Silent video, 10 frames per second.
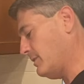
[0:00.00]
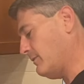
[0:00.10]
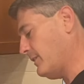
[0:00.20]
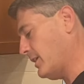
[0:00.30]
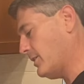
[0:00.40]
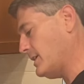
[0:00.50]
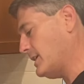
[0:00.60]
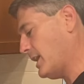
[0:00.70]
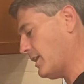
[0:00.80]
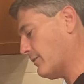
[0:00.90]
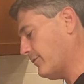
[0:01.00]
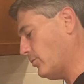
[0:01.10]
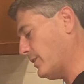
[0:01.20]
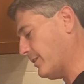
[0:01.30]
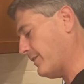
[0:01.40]
very careful
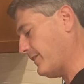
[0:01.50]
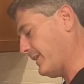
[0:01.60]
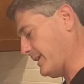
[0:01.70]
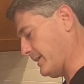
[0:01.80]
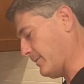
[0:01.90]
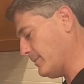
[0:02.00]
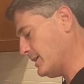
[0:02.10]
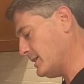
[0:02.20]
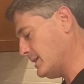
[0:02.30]
with them.